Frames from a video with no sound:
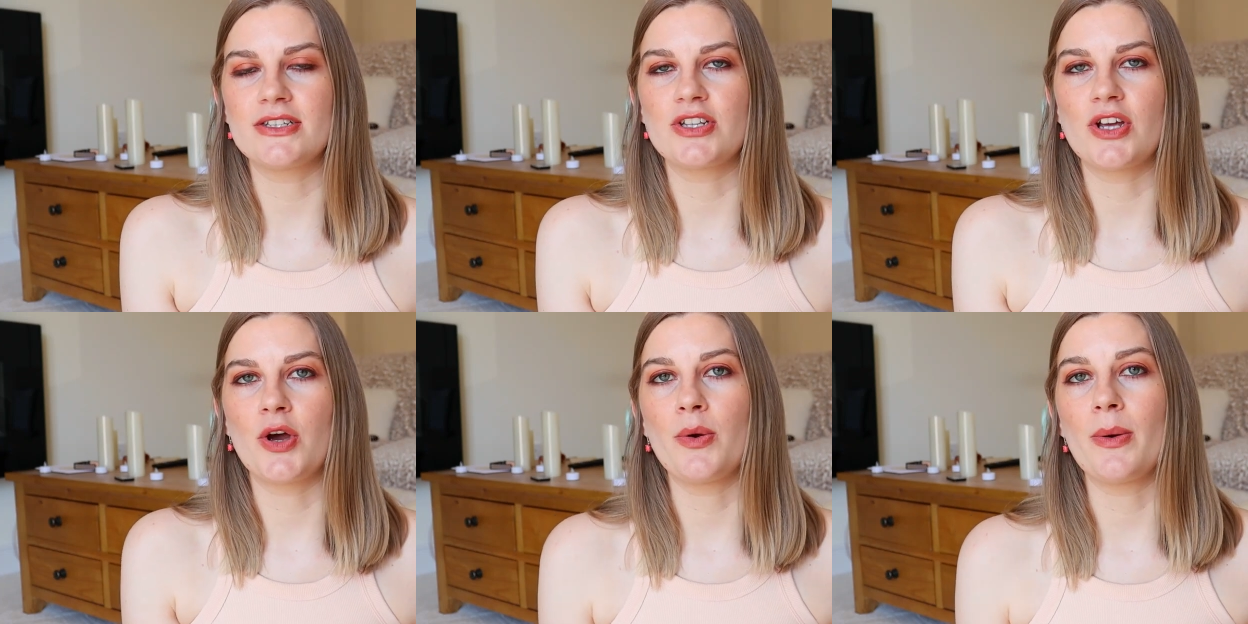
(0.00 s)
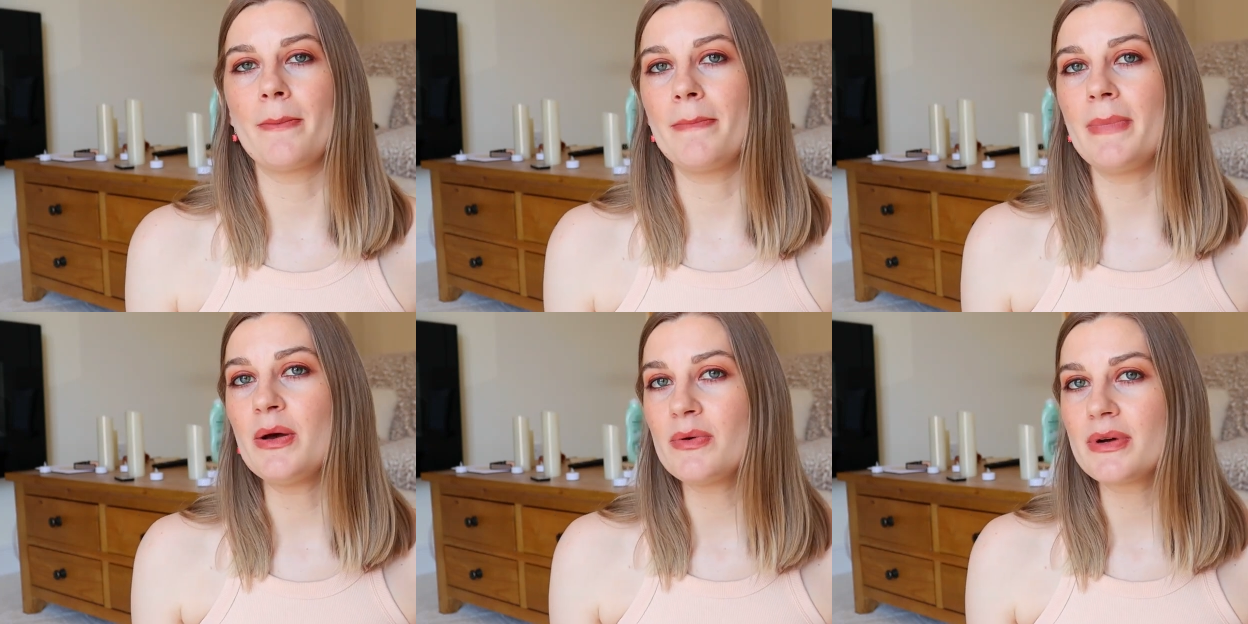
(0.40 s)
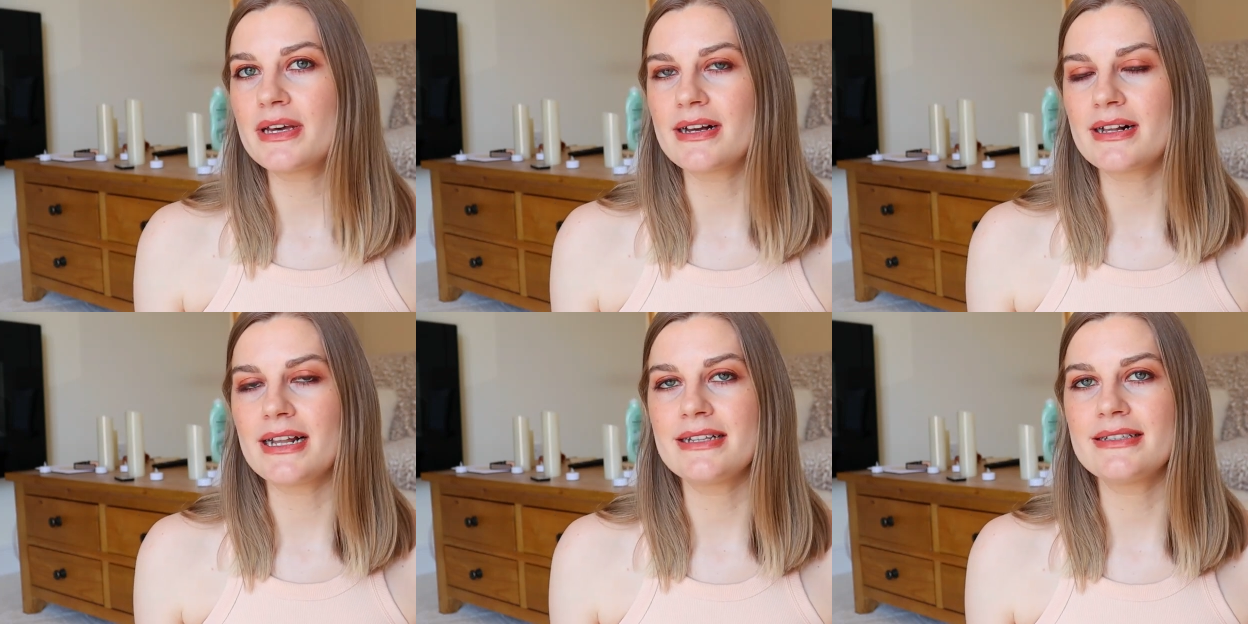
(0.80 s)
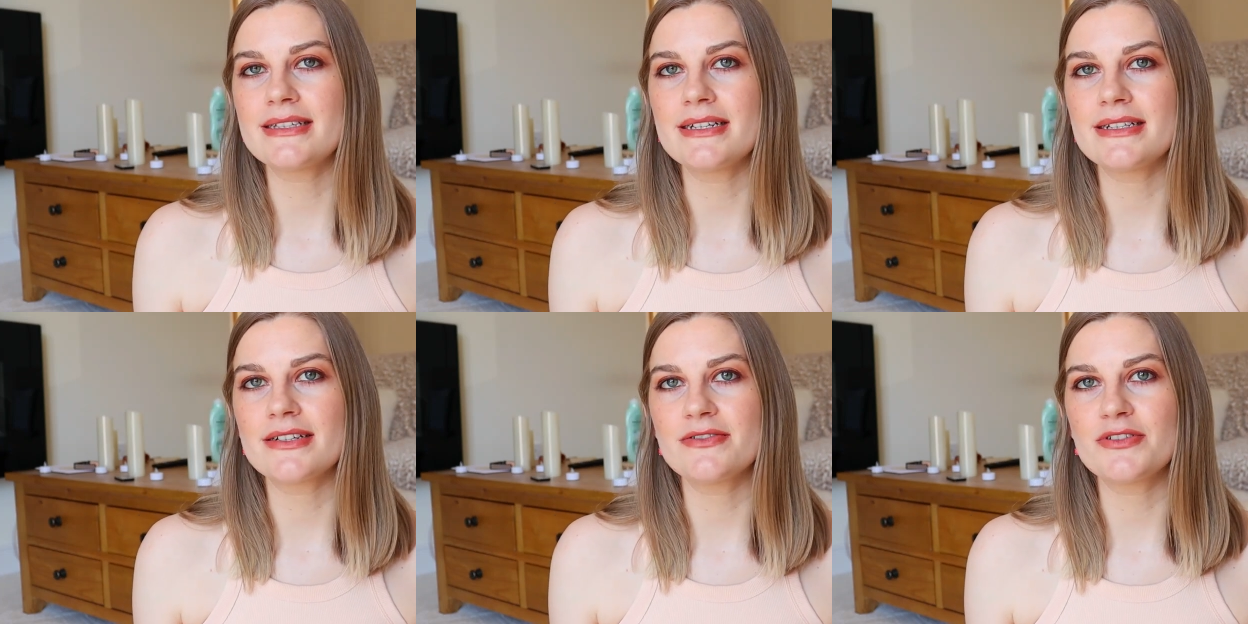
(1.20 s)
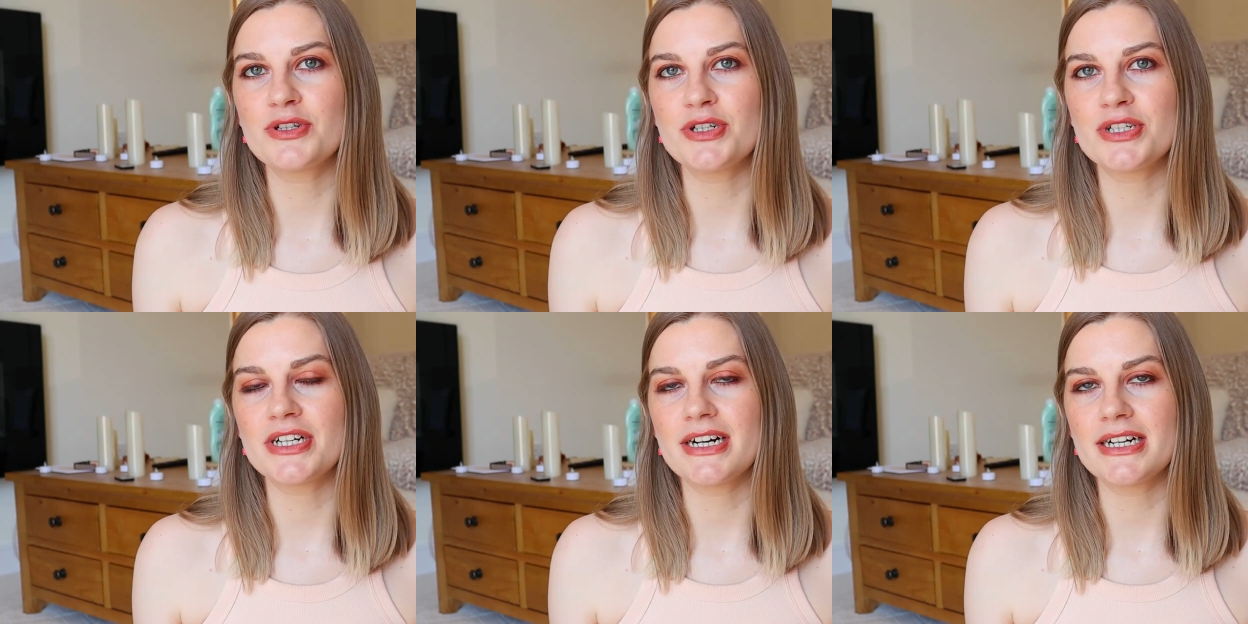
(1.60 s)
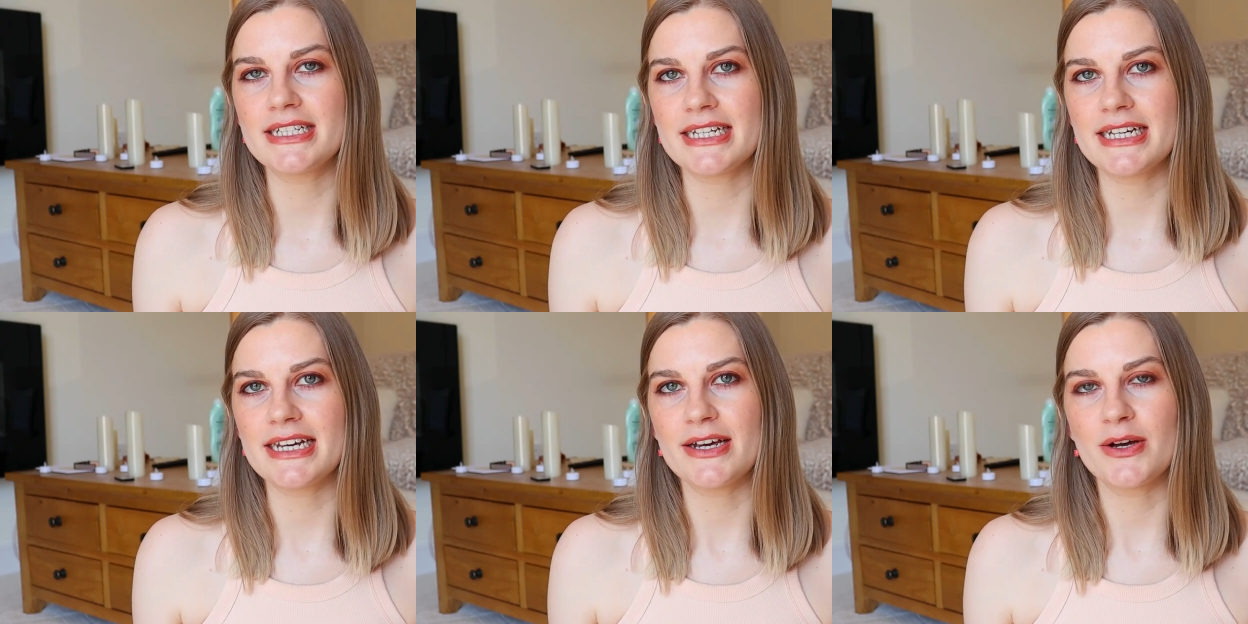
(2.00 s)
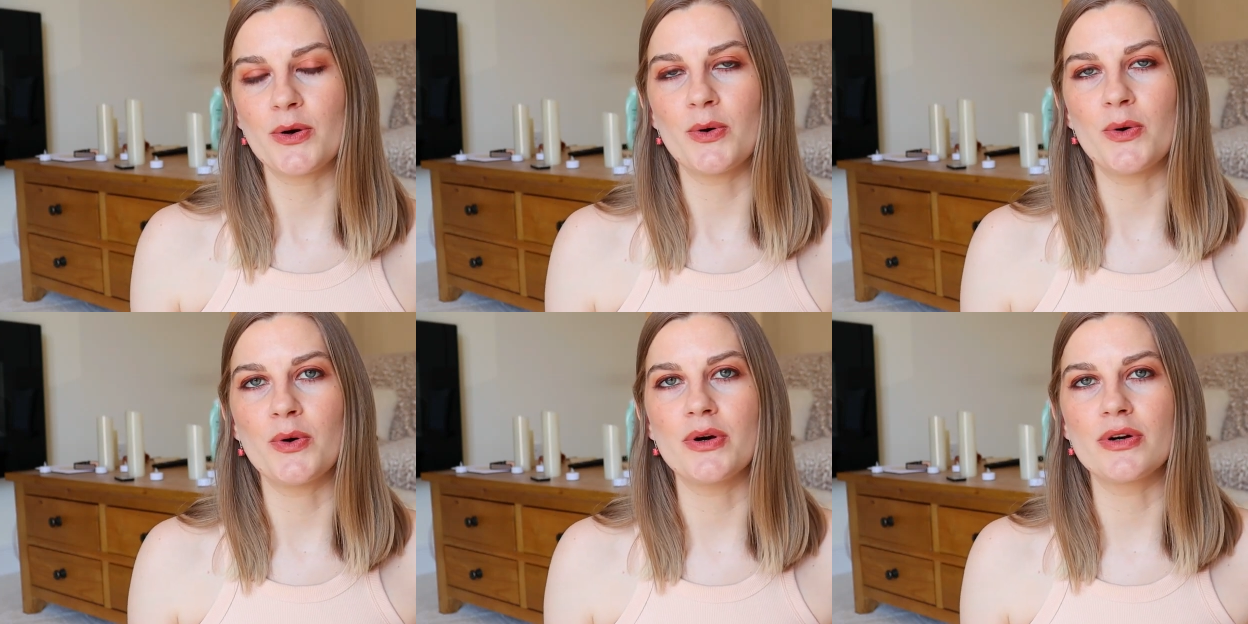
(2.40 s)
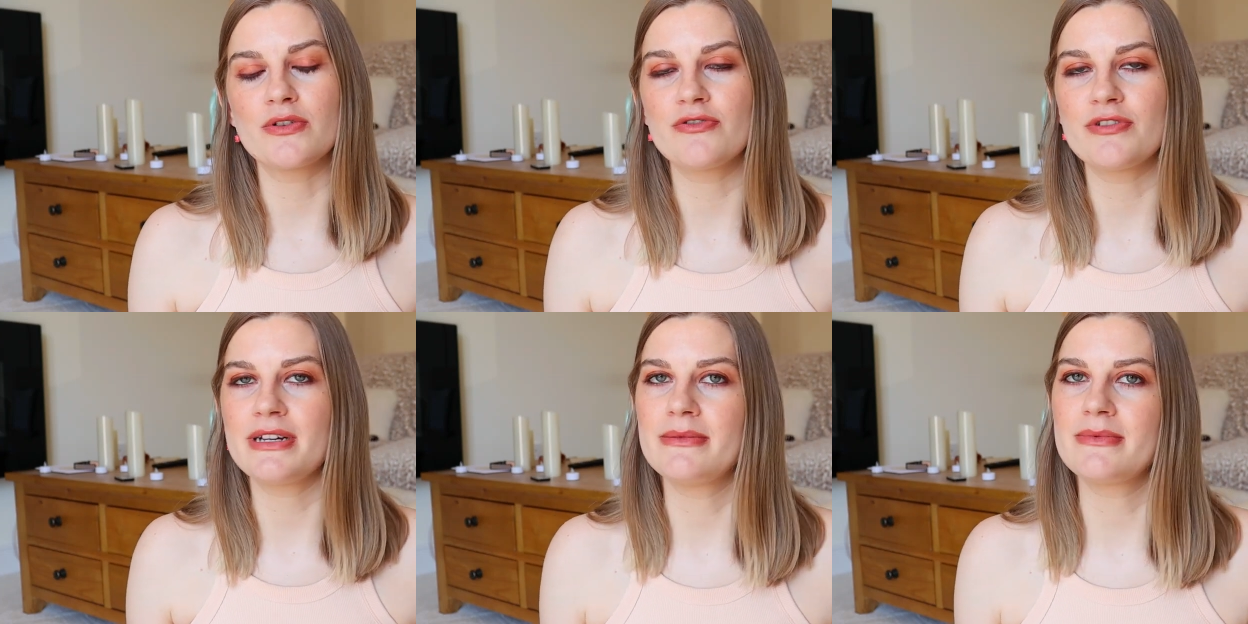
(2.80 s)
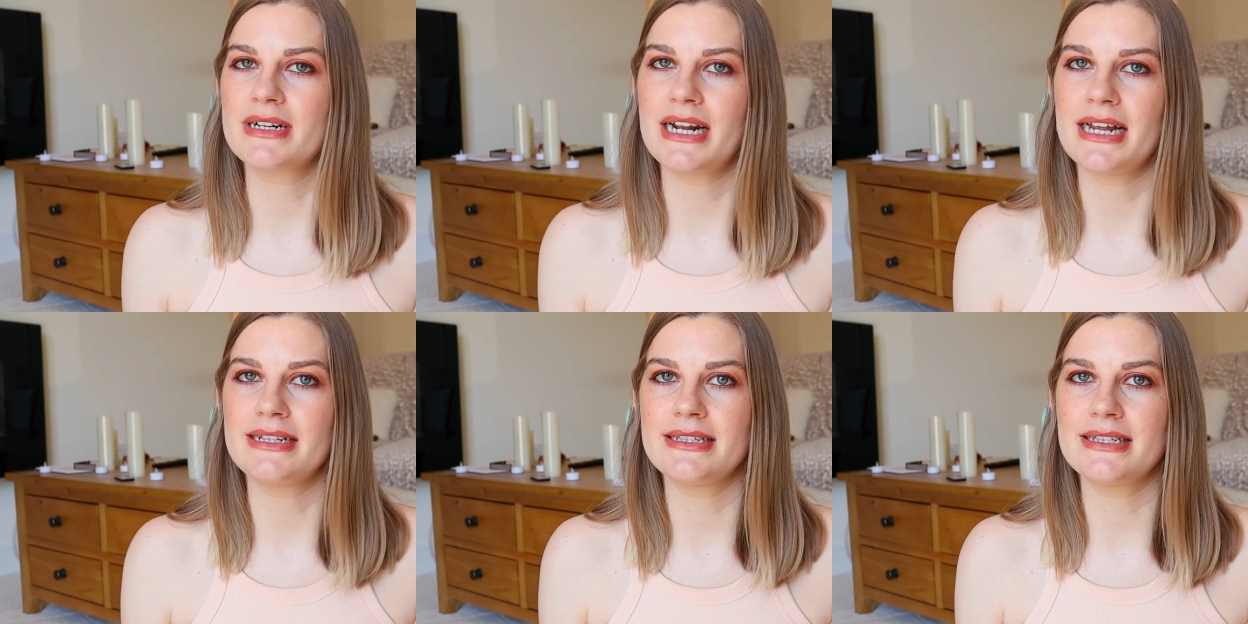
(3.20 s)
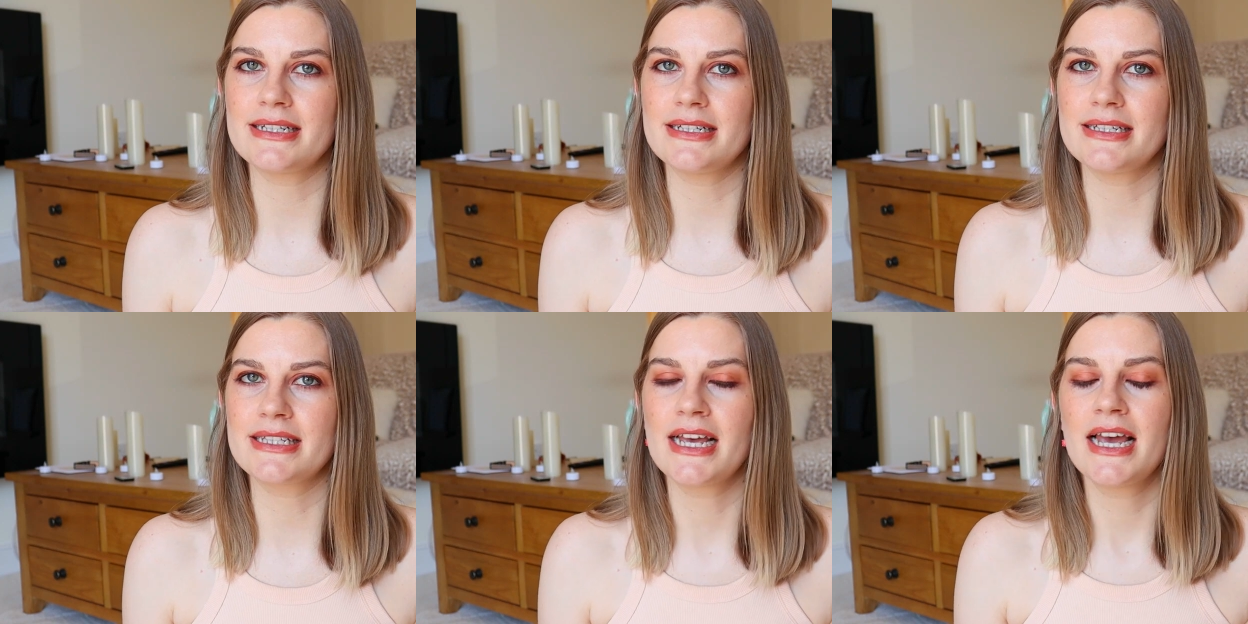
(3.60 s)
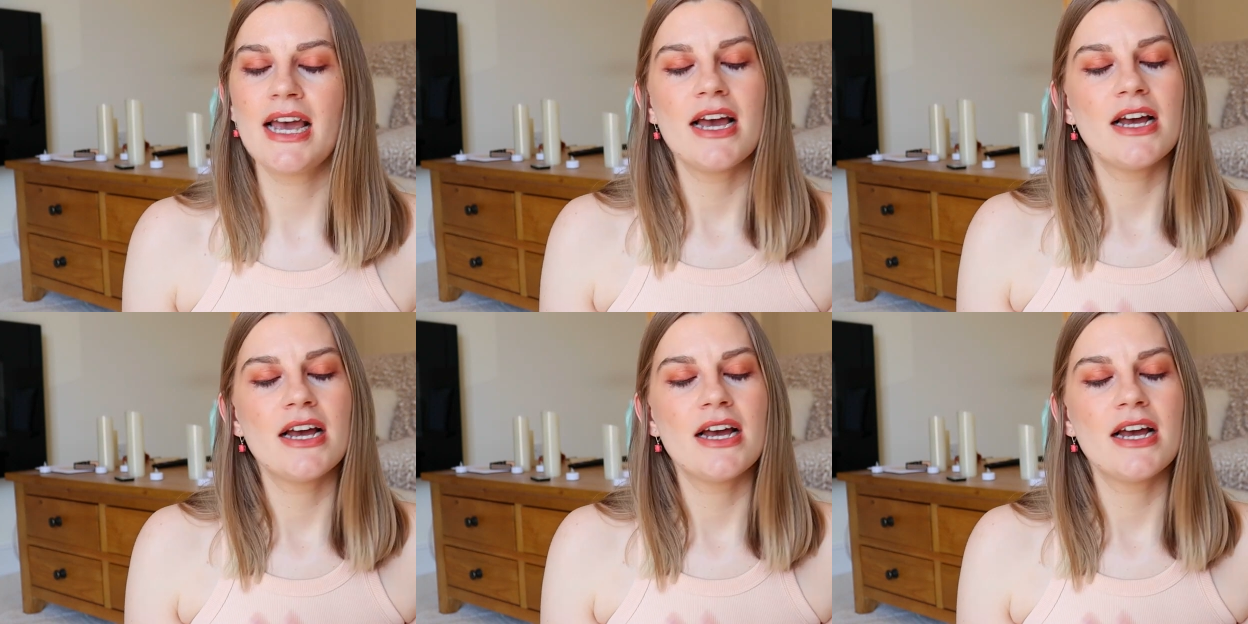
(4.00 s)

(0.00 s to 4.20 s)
So milk cleansers are a good idea, or cream cleansers.